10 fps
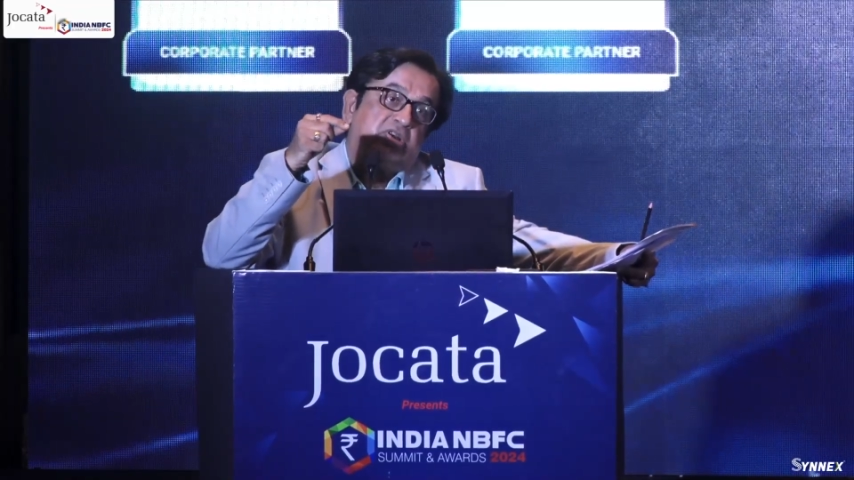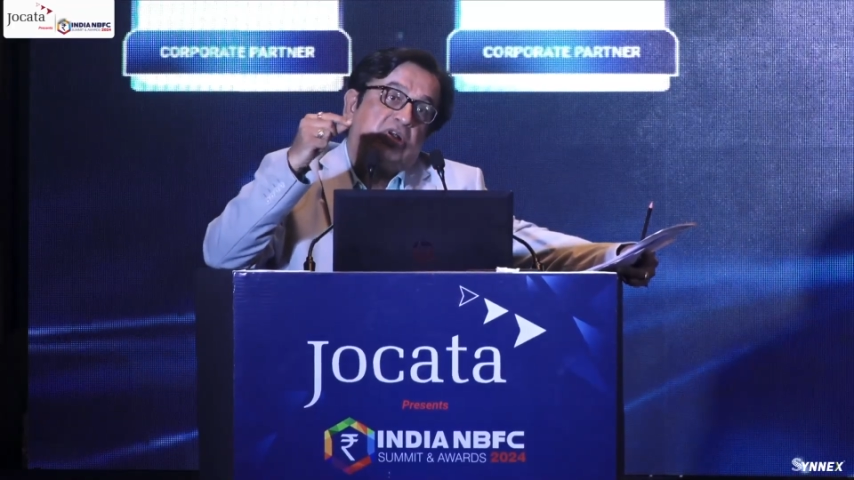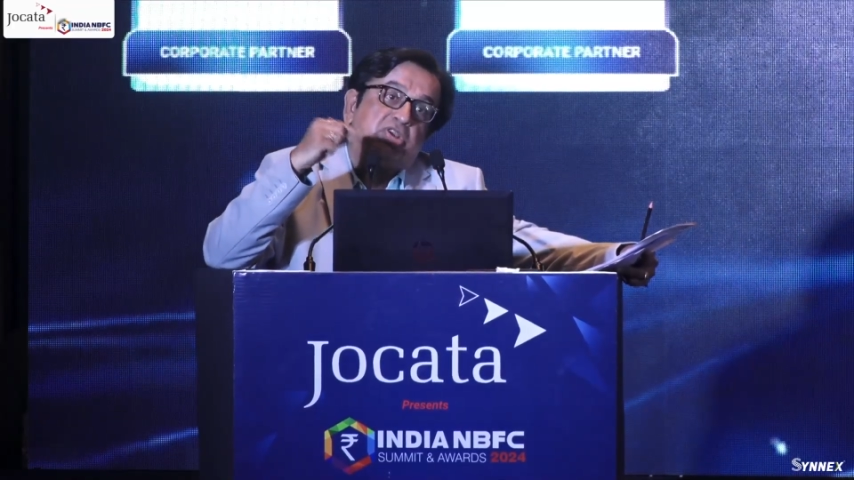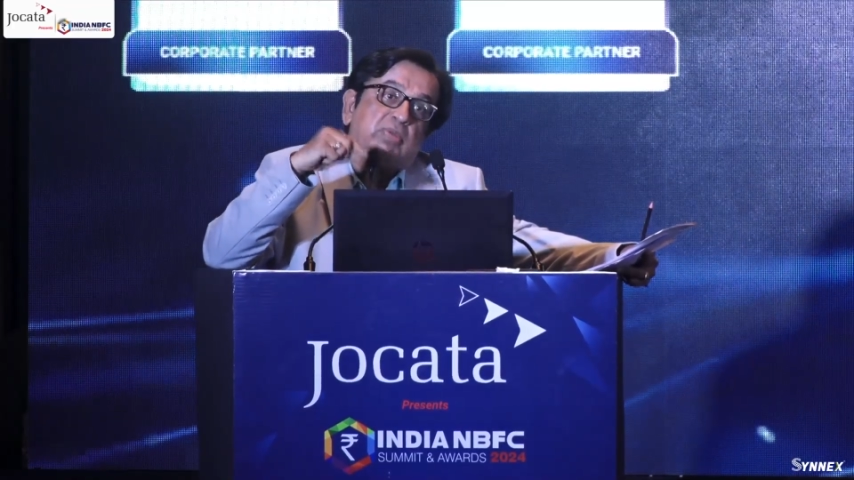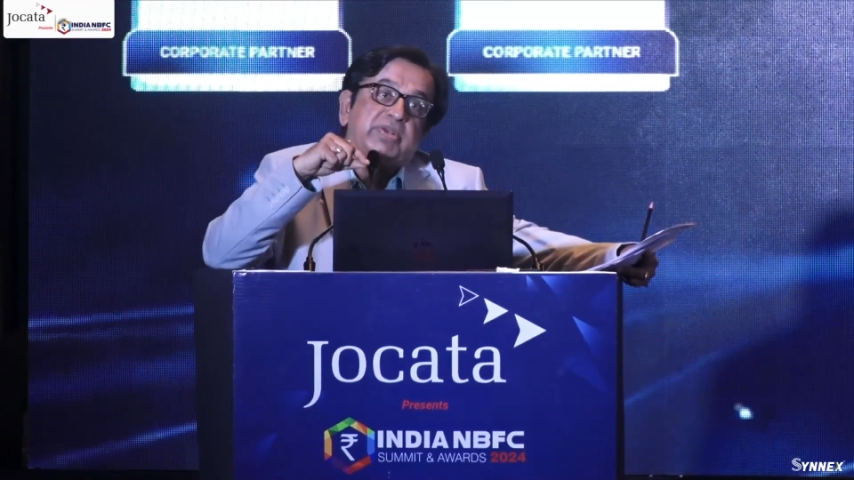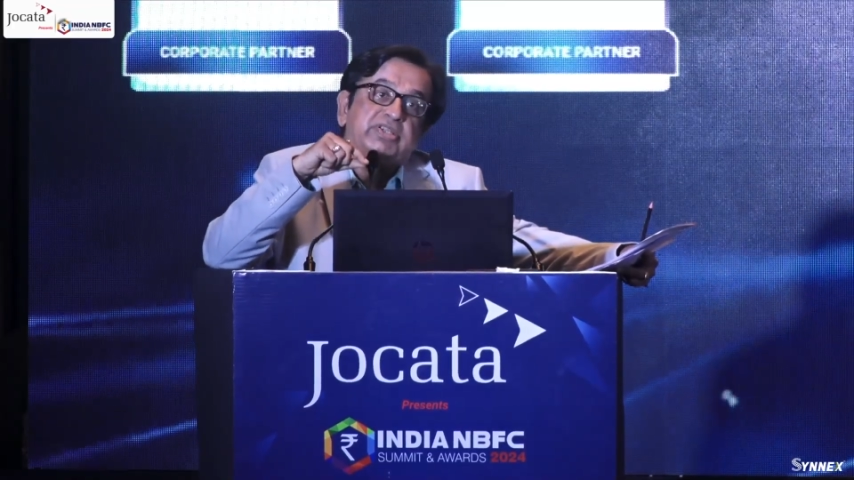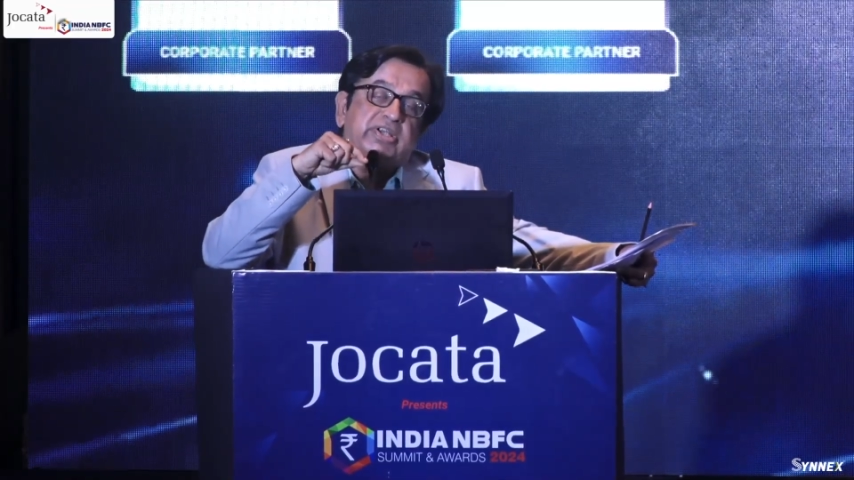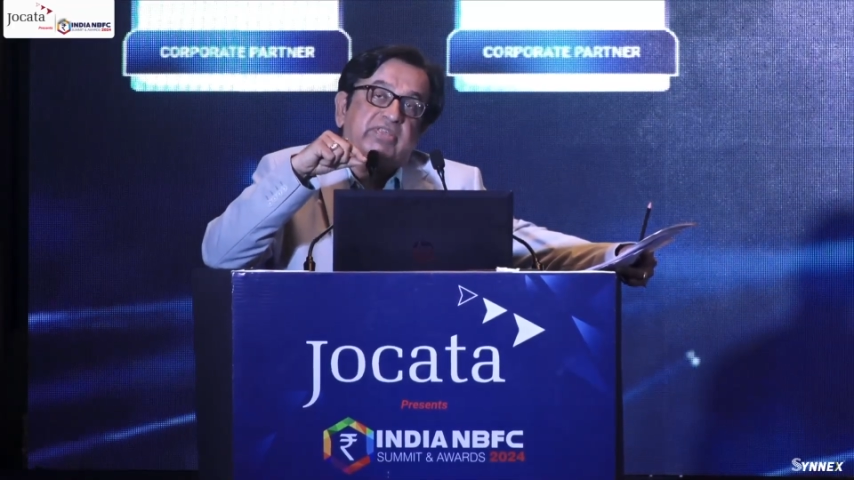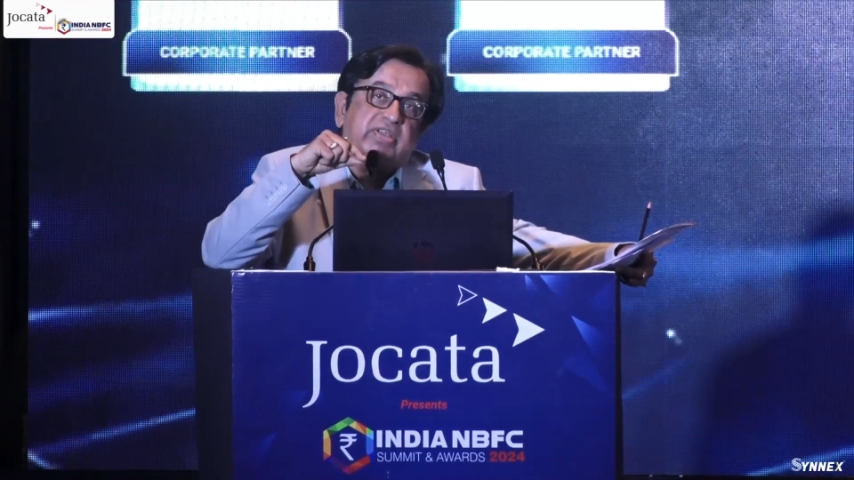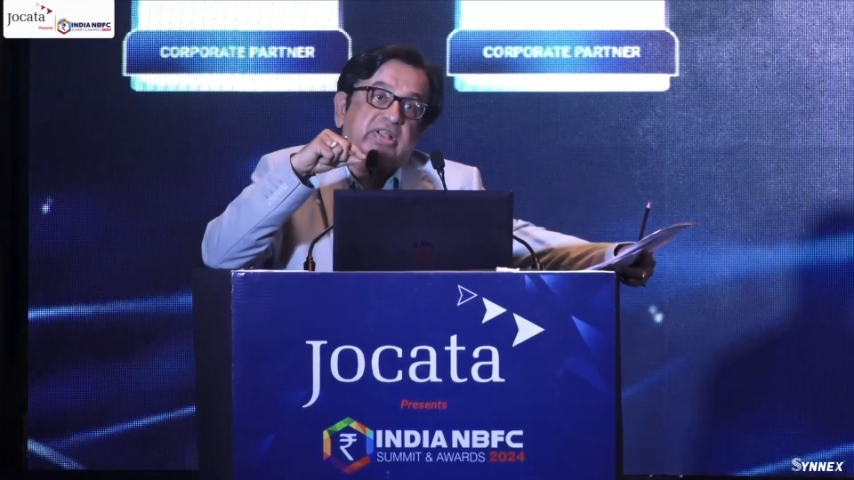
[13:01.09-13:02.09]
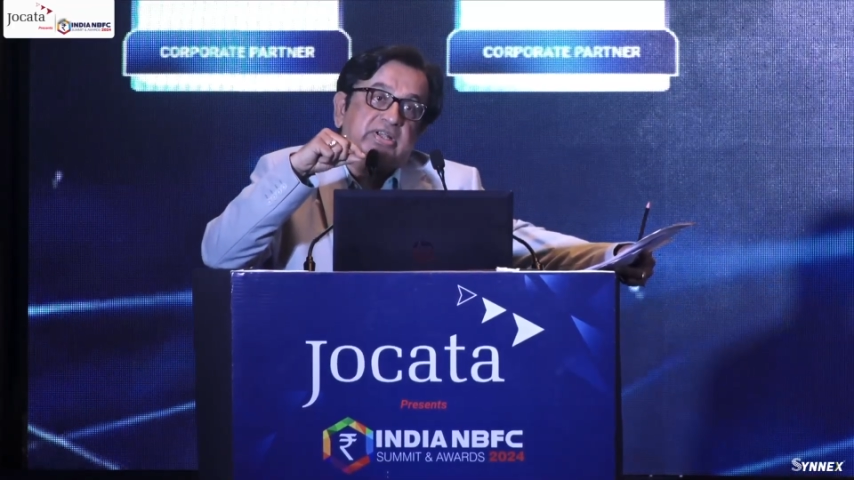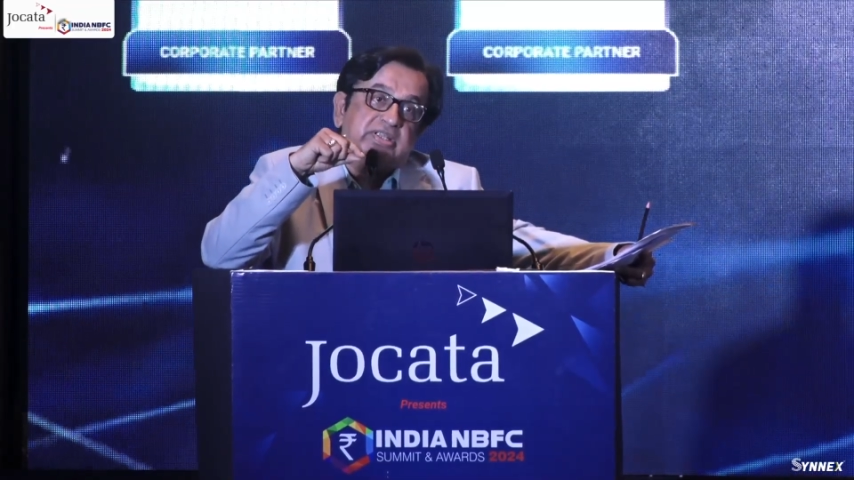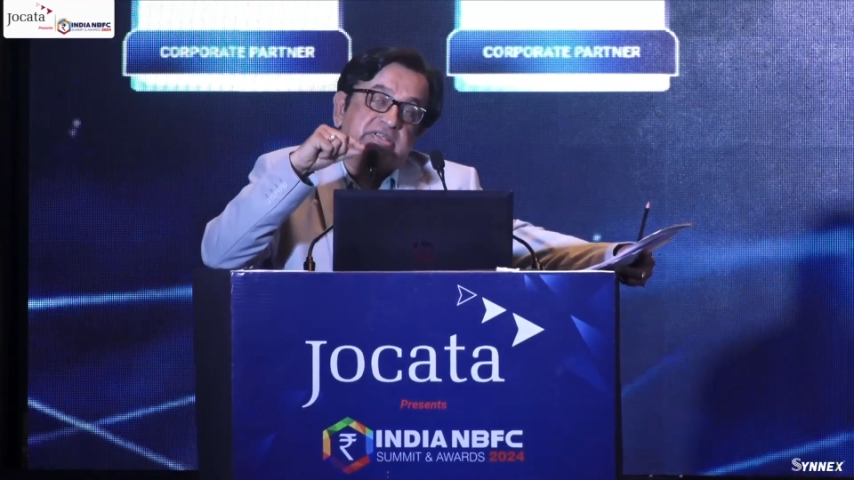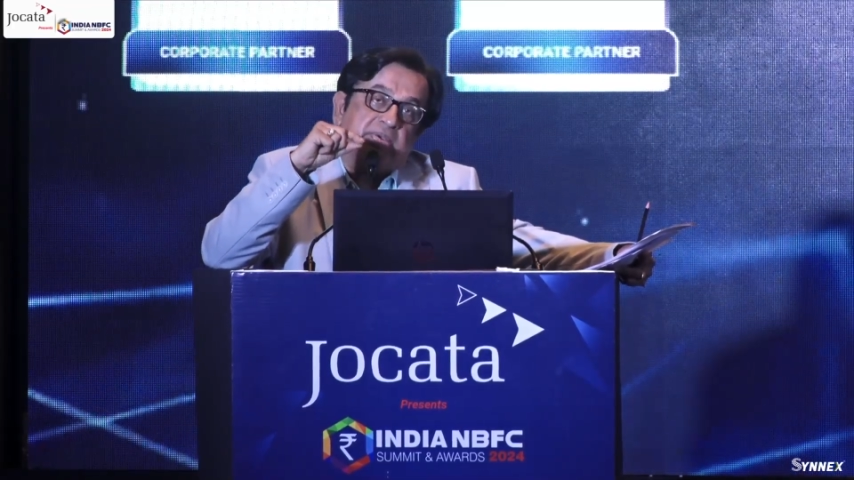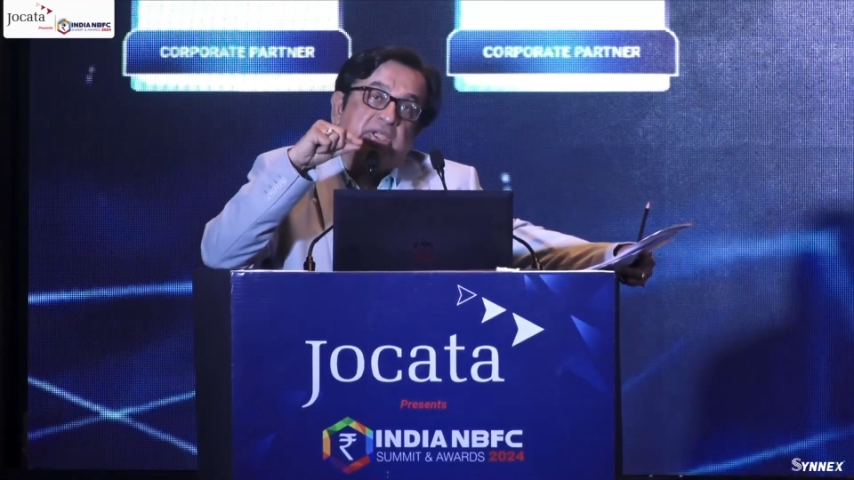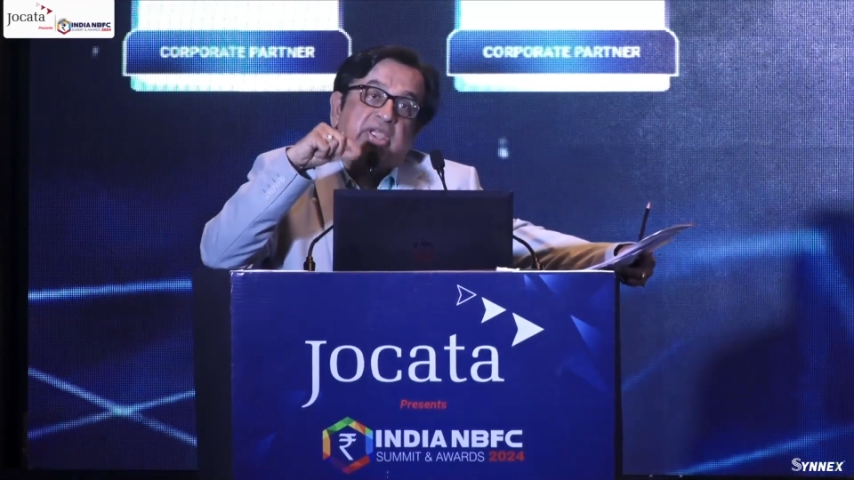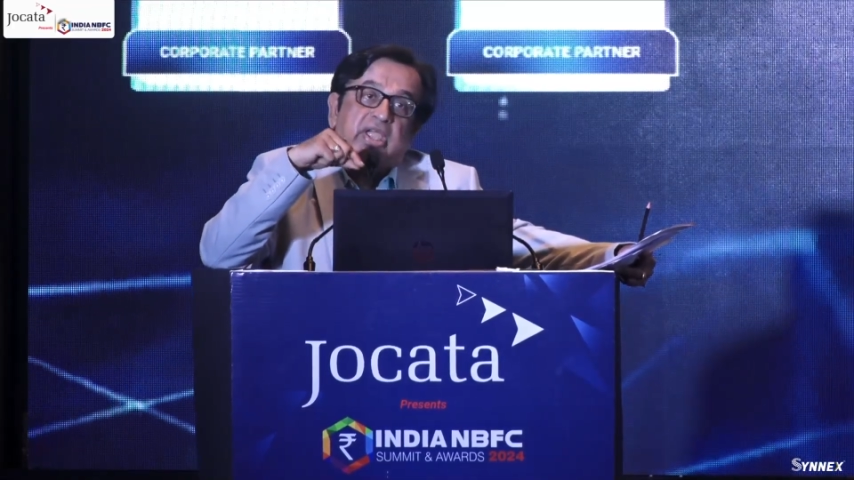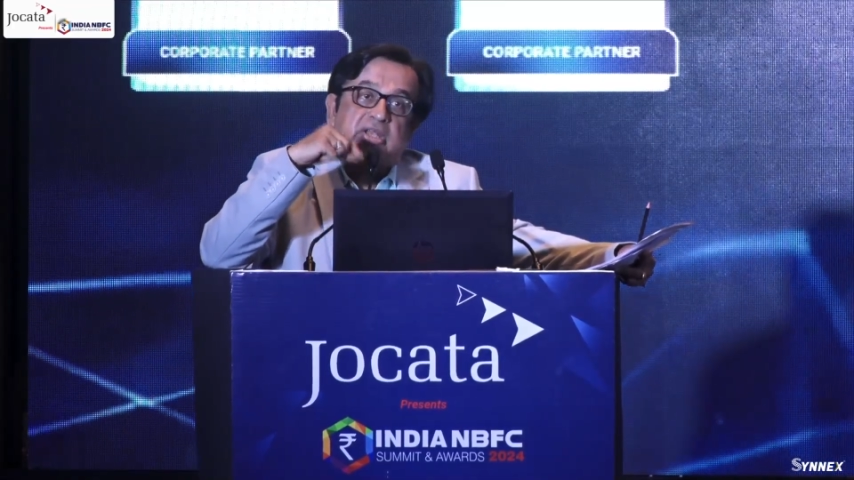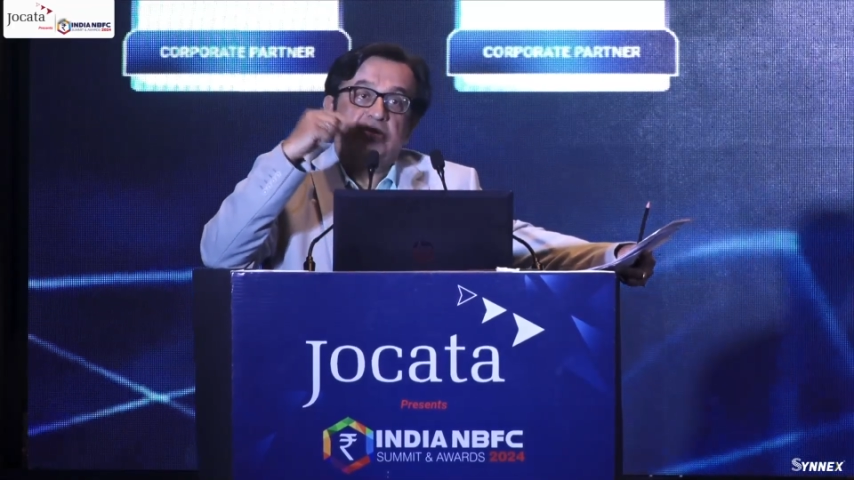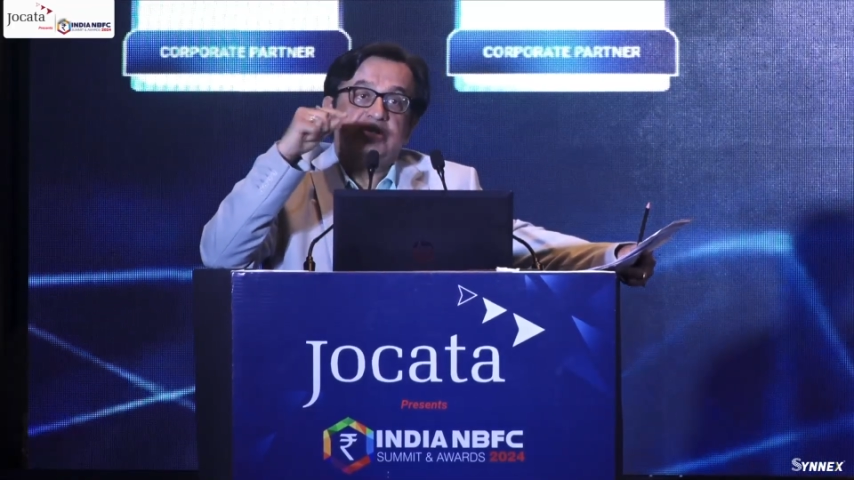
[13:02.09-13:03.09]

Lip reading: or the operational difficulties. And those